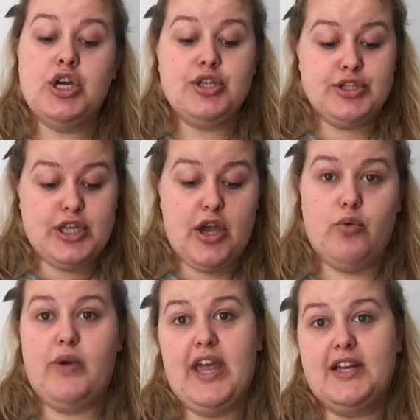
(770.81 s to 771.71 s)
So
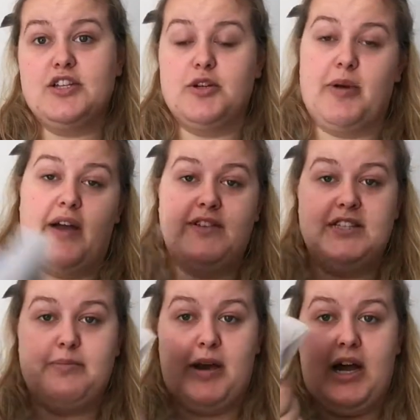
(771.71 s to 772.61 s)
we ended up having
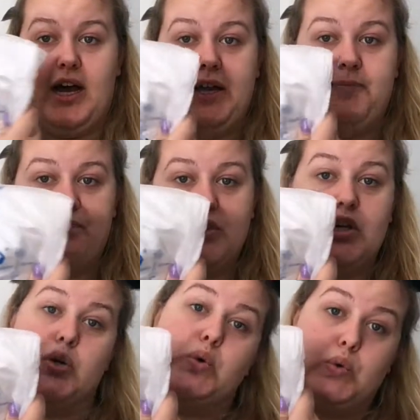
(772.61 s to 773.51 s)
to buy
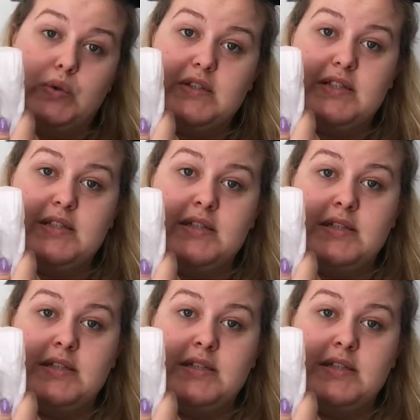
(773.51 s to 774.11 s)
cagoles